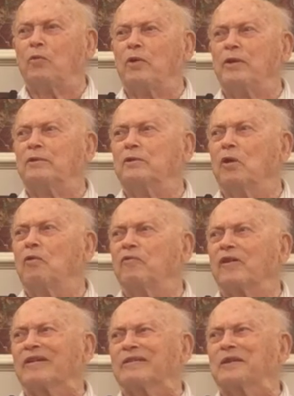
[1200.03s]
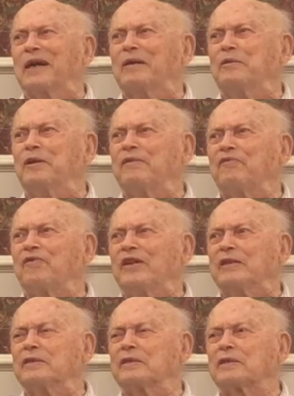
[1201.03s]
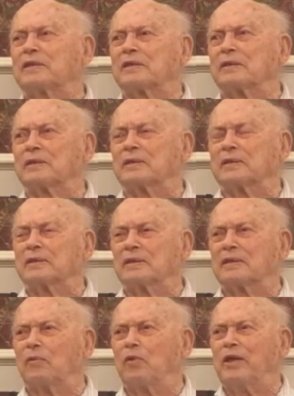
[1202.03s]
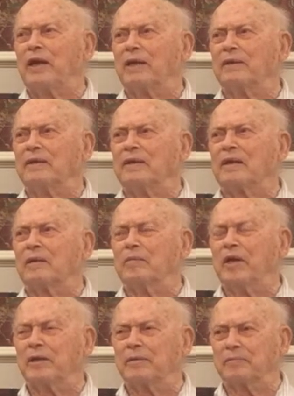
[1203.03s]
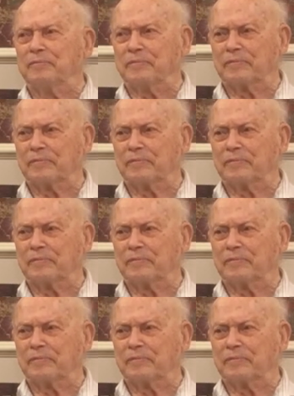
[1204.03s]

we drove around the fence that we hadn't come in,